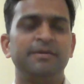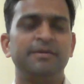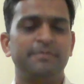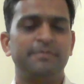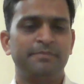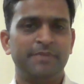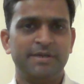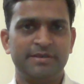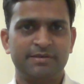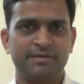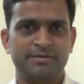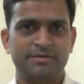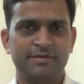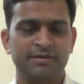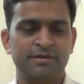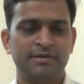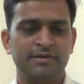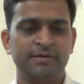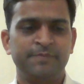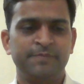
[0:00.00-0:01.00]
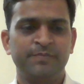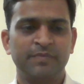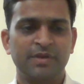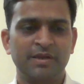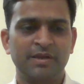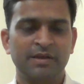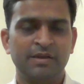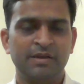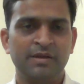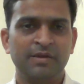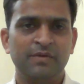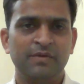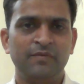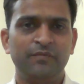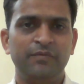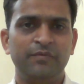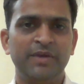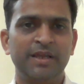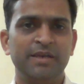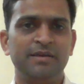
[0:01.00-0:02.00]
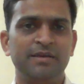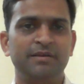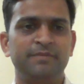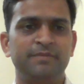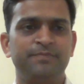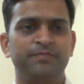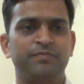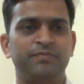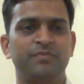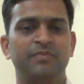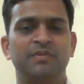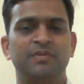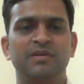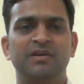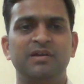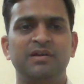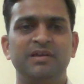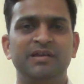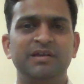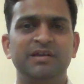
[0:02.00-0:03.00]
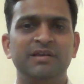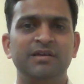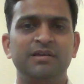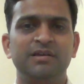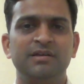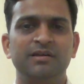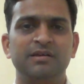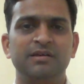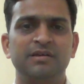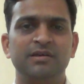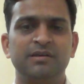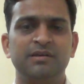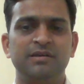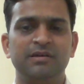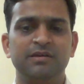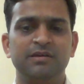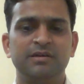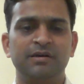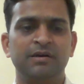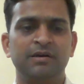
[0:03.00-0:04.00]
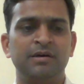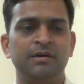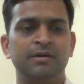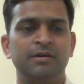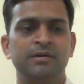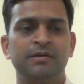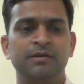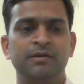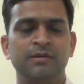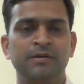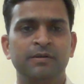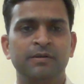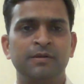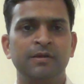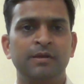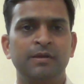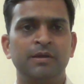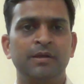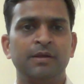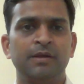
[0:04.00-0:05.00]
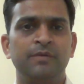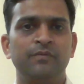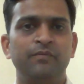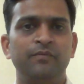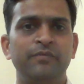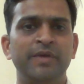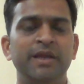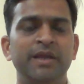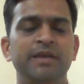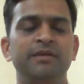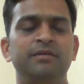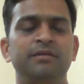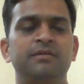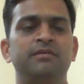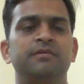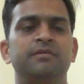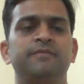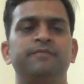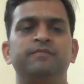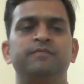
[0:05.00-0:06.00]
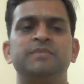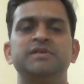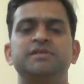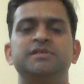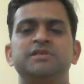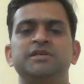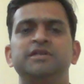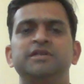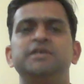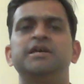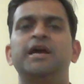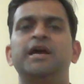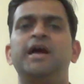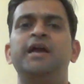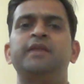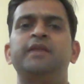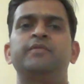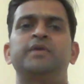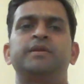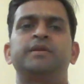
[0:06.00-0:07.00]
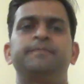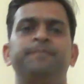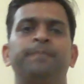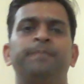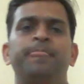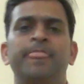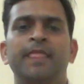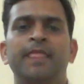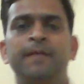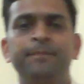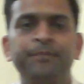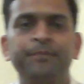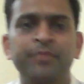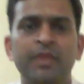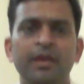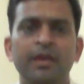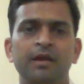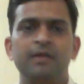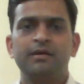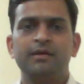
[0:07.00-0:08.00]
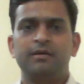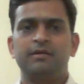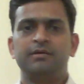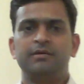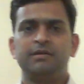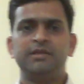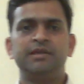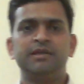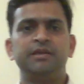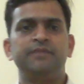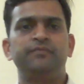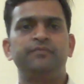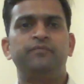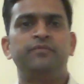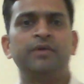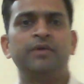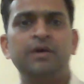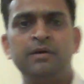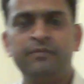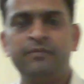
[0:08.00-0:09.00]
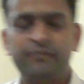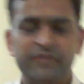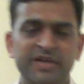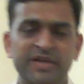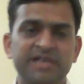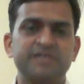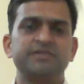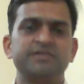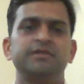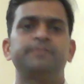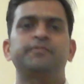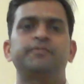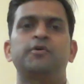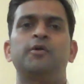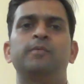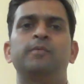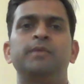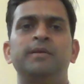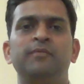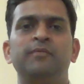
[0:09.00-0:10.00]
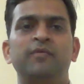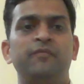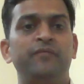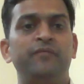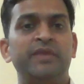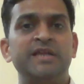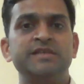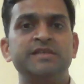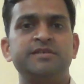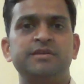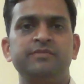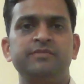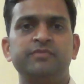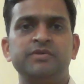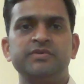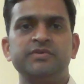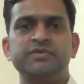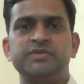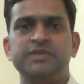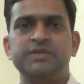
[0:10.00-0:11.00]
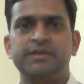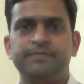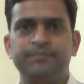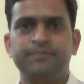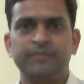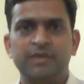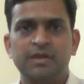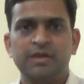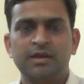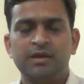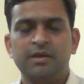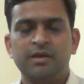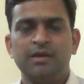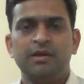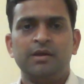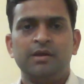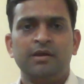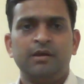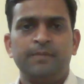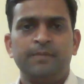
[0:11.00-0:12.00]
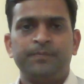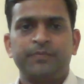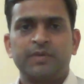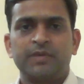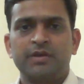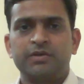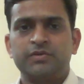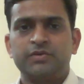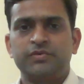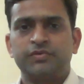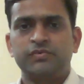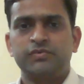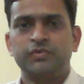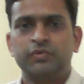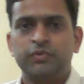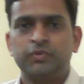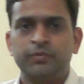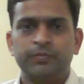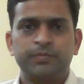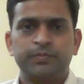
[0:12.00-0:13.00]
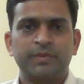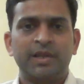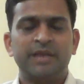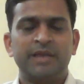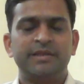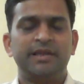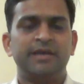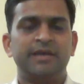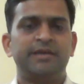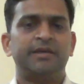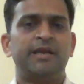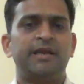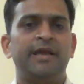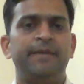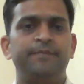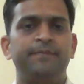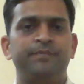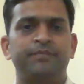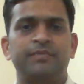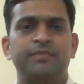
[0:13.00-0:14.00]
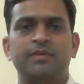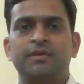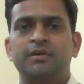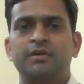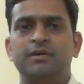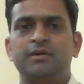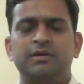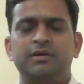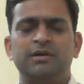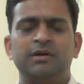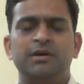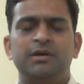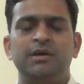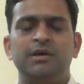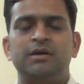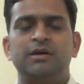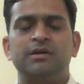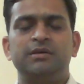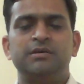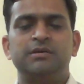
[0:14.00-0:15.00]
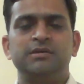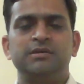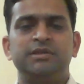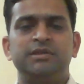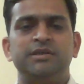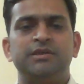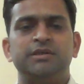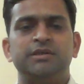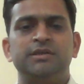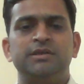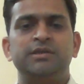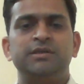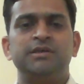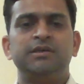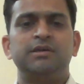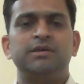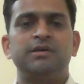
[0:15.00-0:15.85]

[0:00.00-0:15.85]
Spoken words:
but when he uh, went, means he had one, he faced the problem of French Revolution. So at that time, uh, he